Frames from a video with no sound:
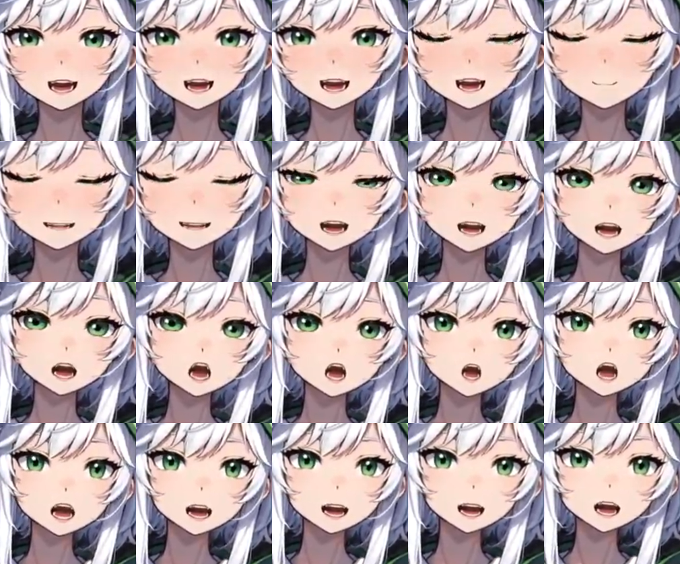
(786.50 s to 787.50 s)
for literally
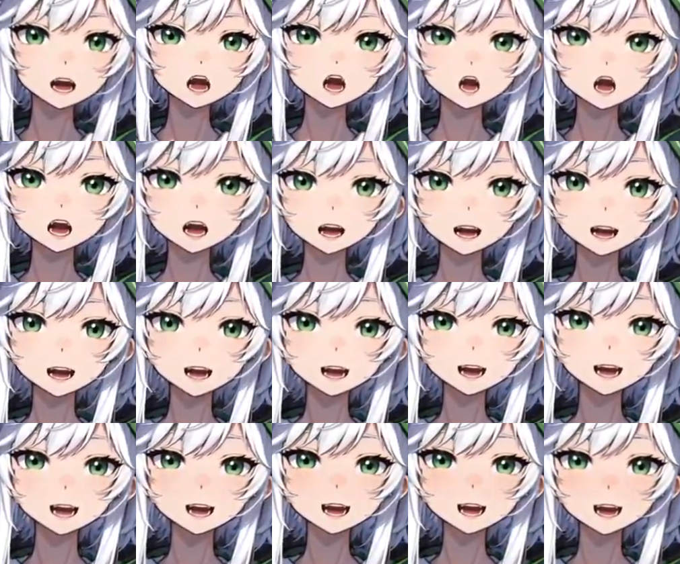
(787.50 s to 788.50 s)
years,
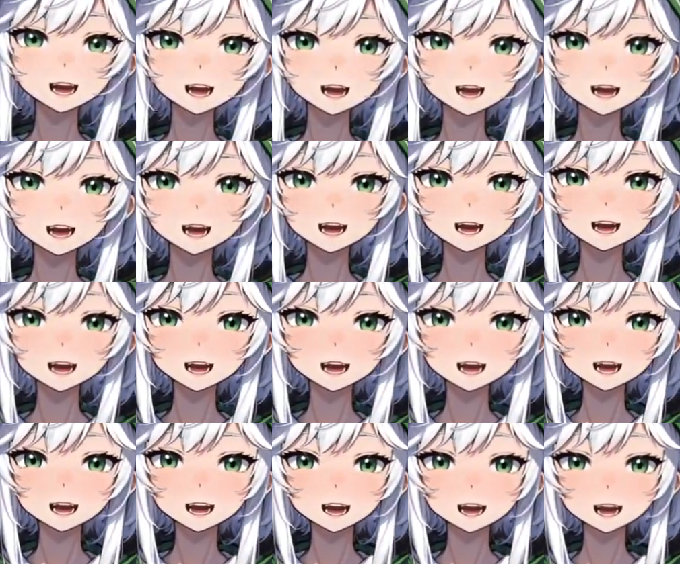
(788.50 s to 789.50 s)
is the
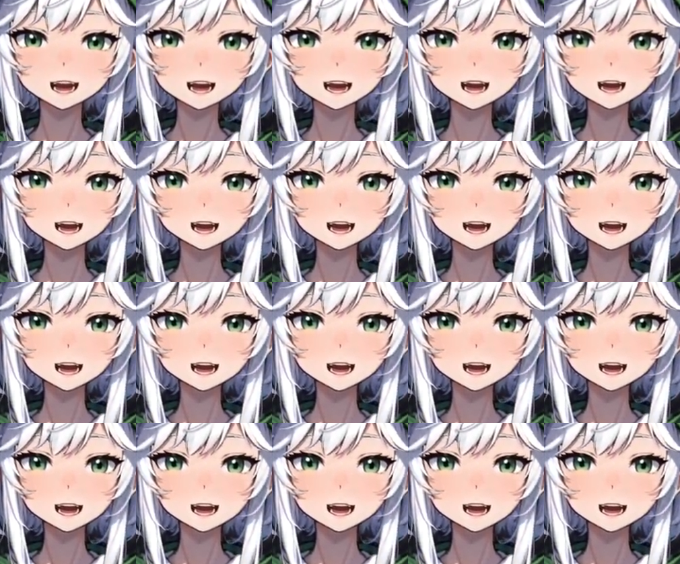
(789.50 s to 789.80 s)
existence of